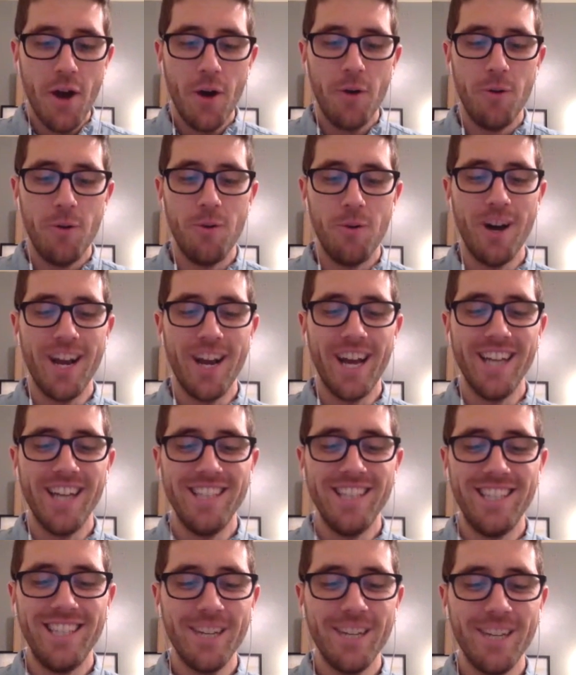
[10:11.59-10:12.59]
What I
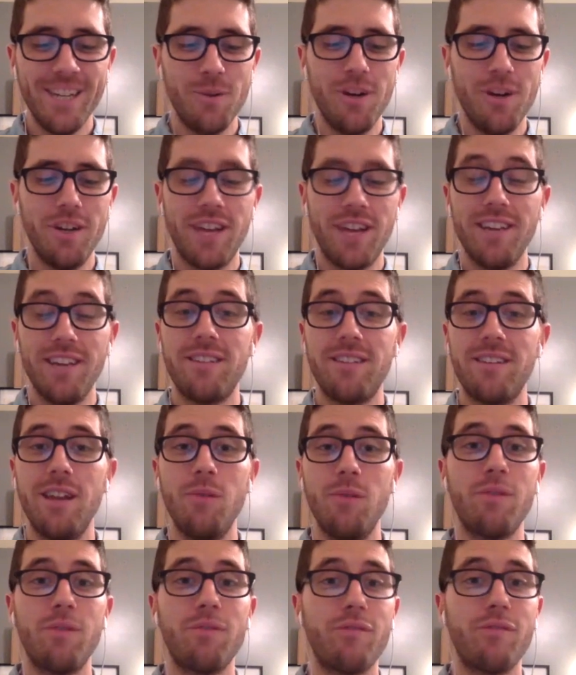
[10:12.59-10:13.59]
did was I
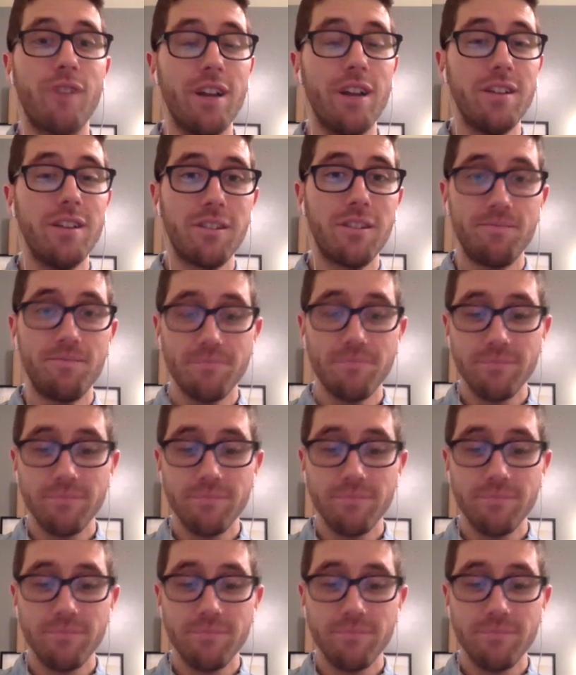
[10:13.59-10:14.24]
stayed with friends.